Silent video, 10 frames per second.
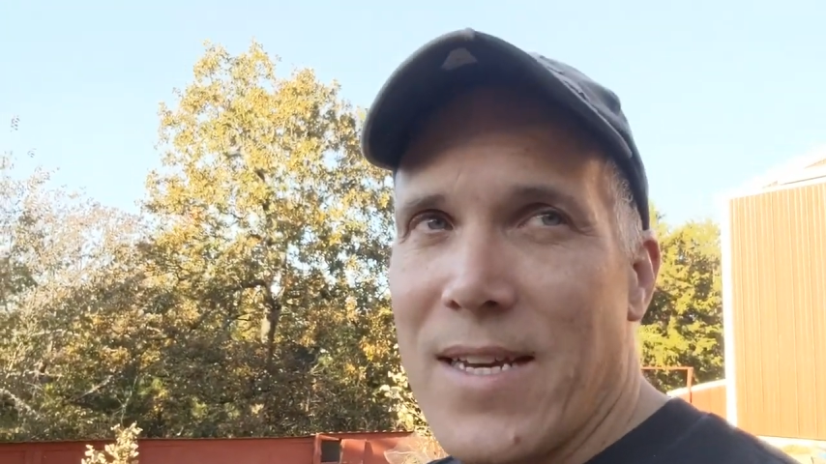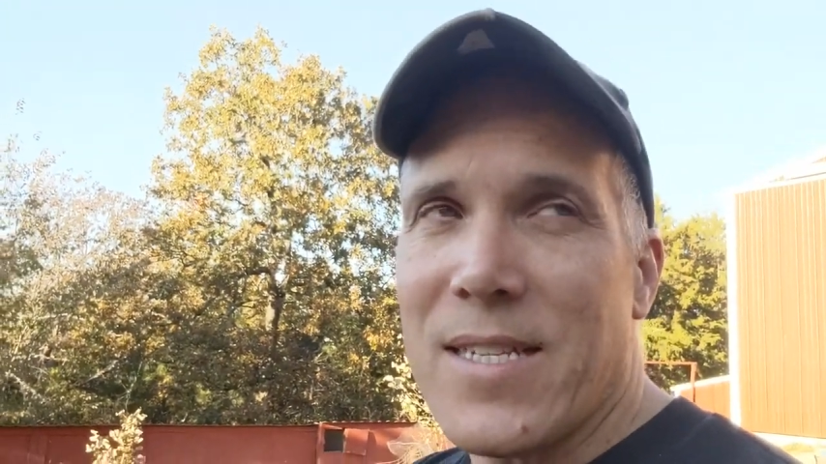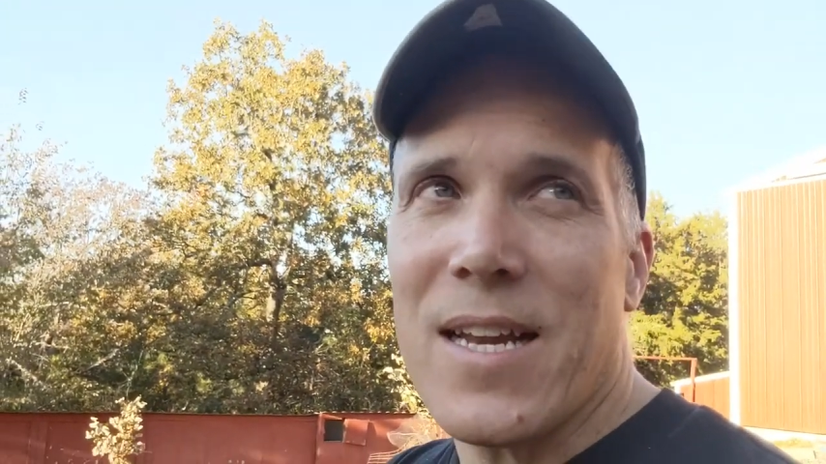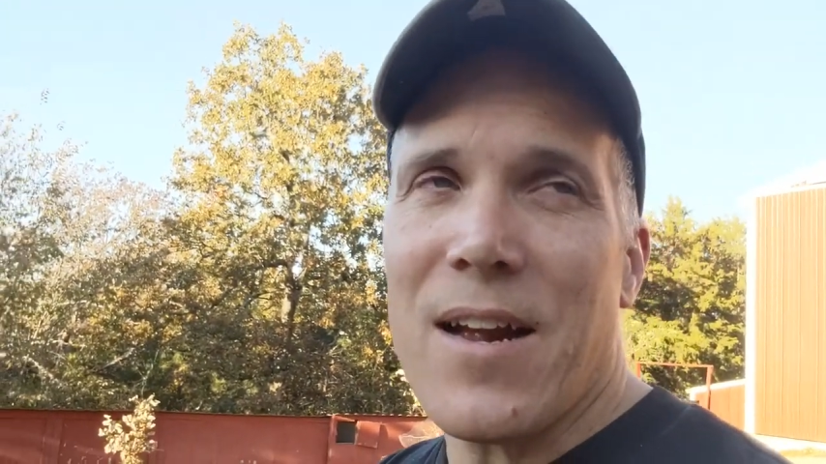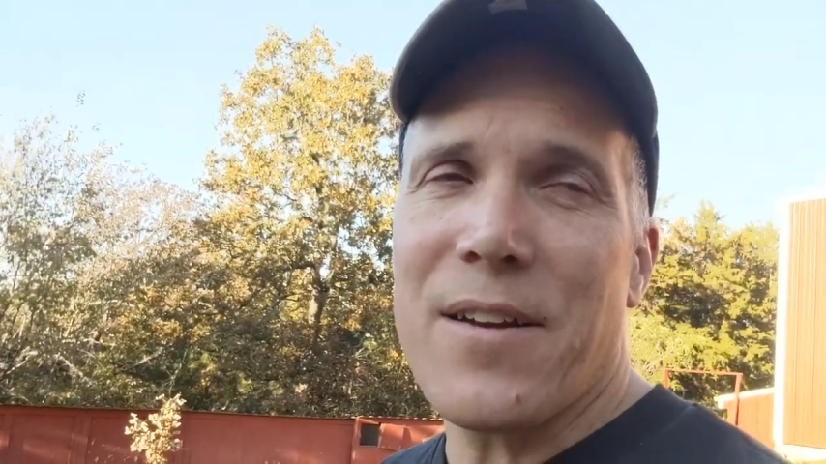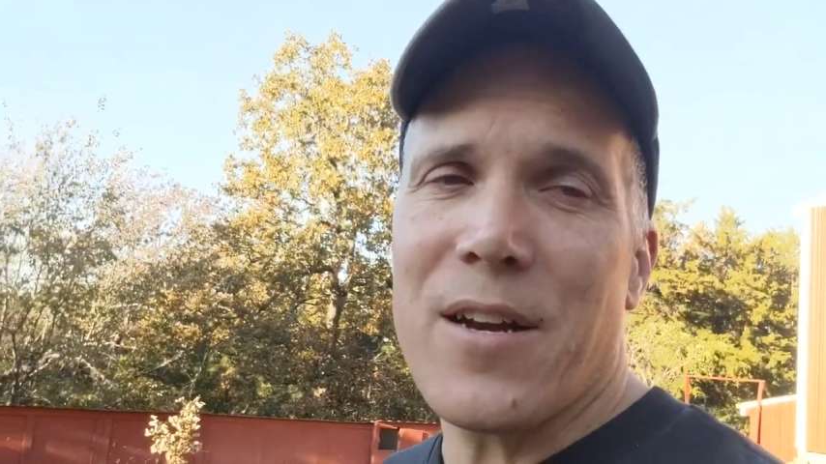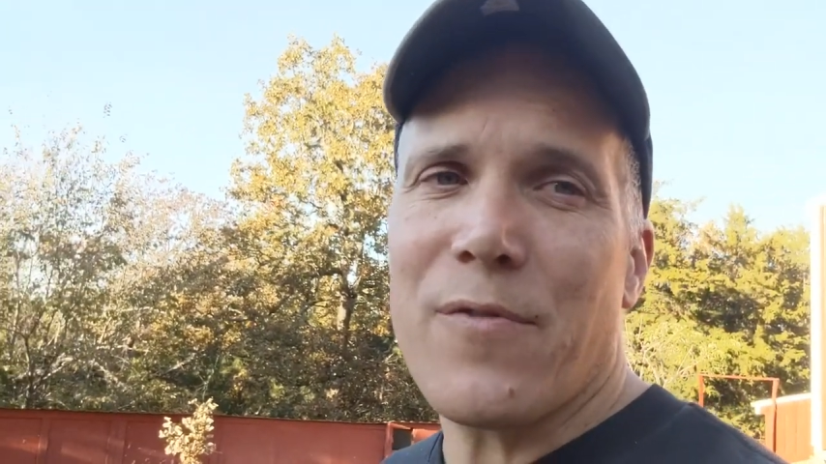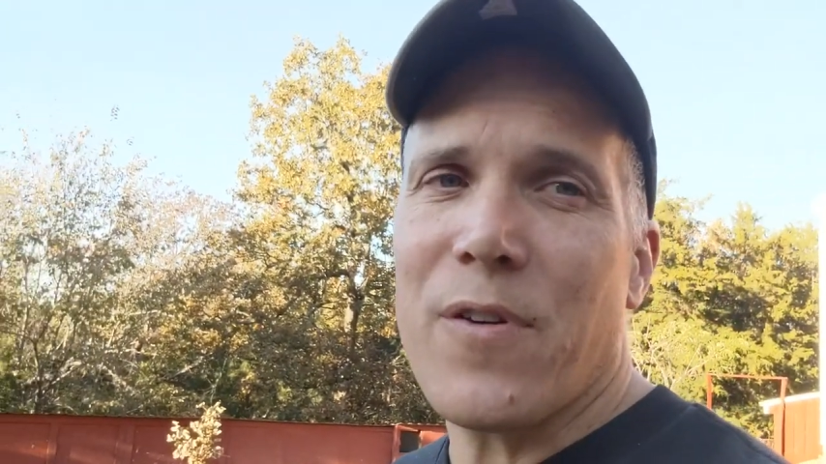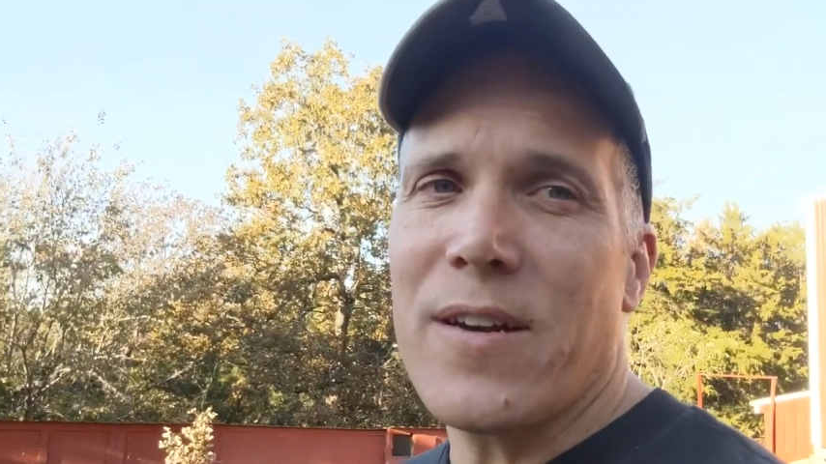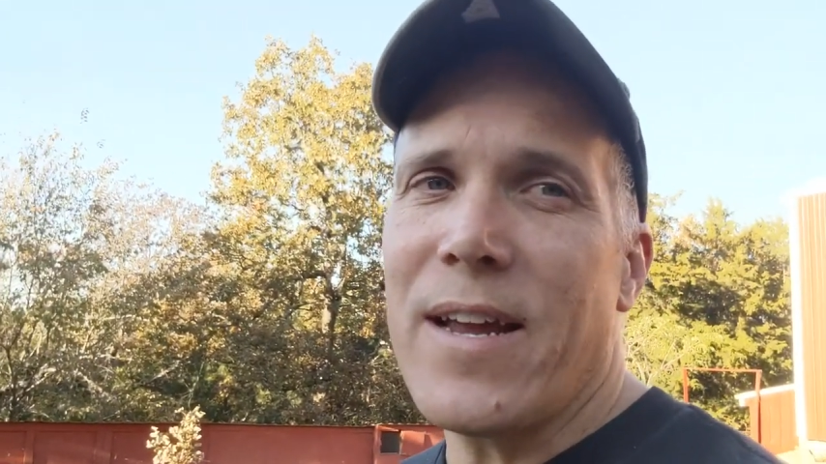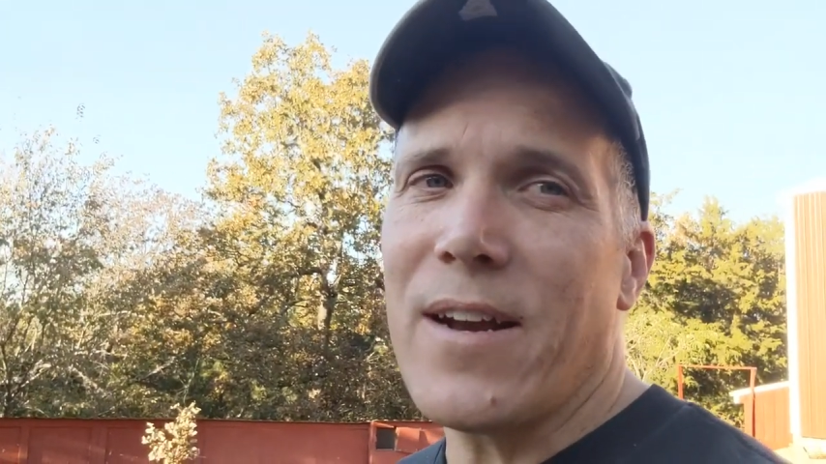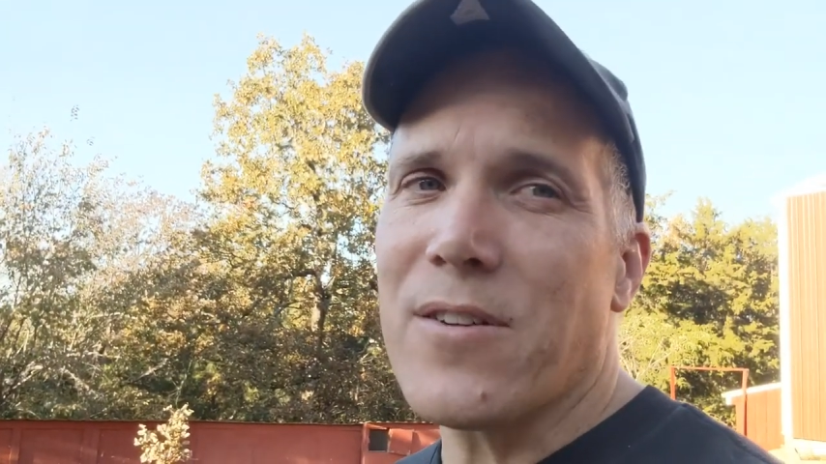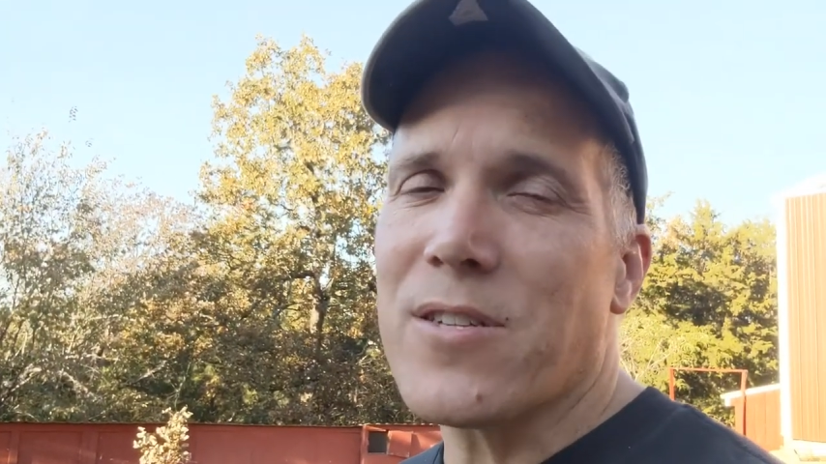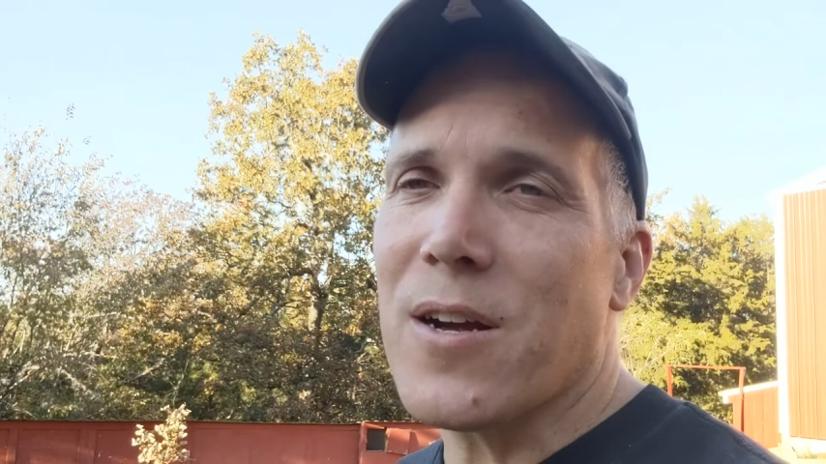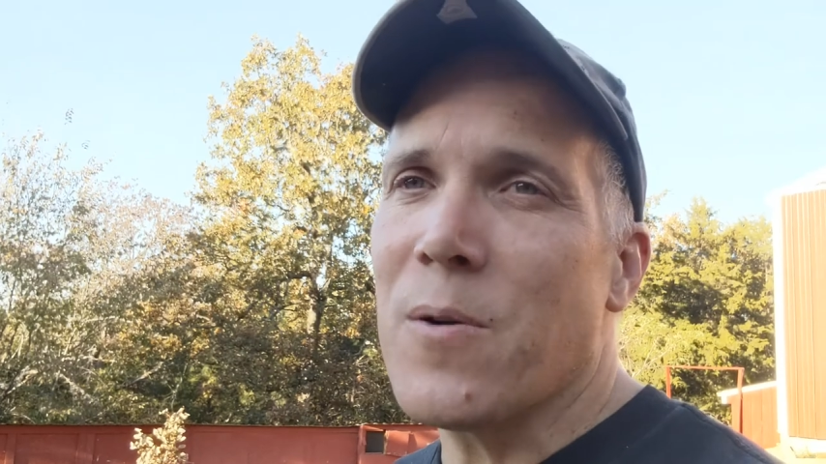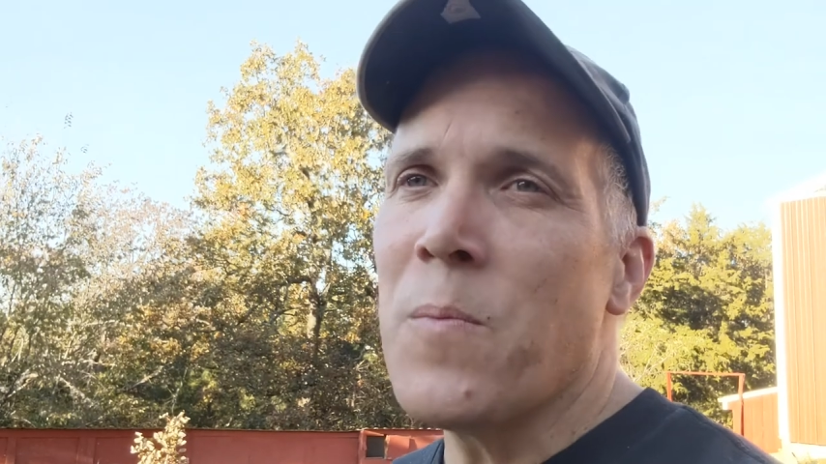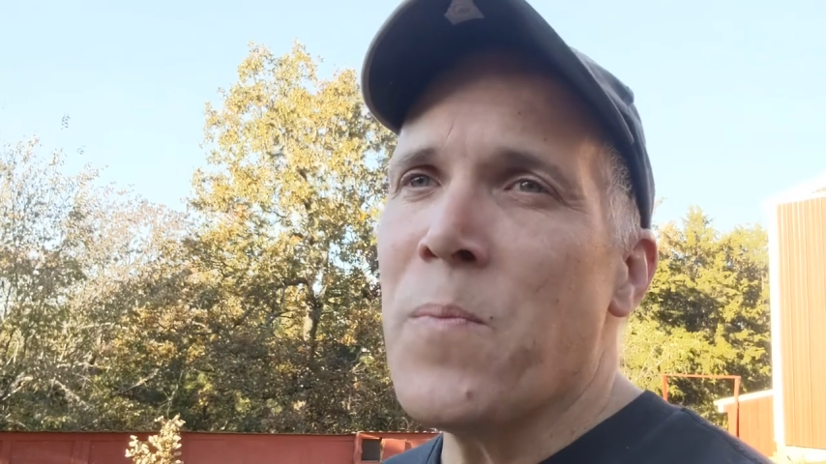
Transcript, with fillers: sit out here for a day or so